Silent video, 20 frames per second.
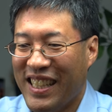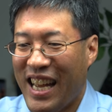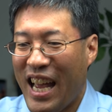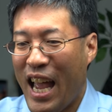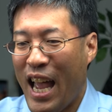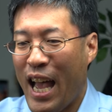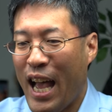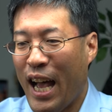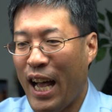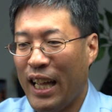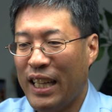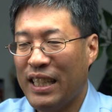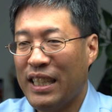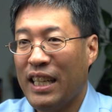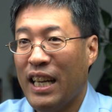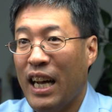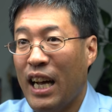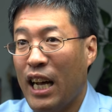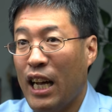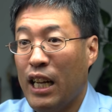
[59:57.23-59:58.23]
And
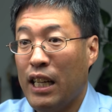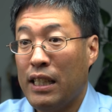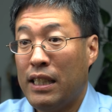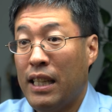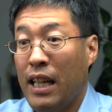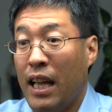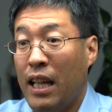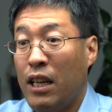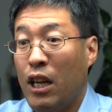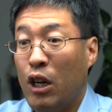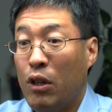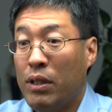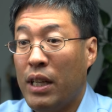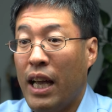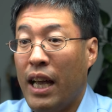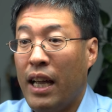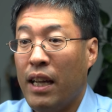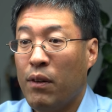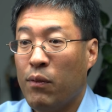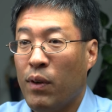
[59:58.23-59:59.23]
said,
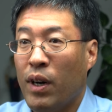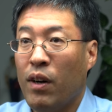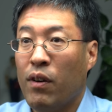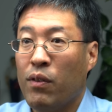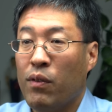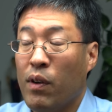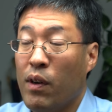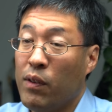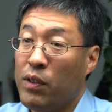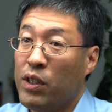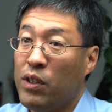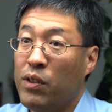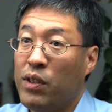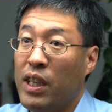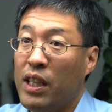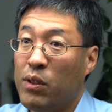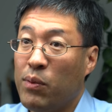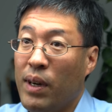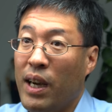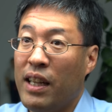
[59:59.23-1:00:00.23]
okay, well, you
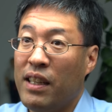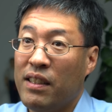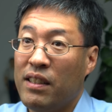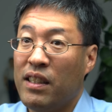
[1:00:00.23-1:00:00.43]
guess what?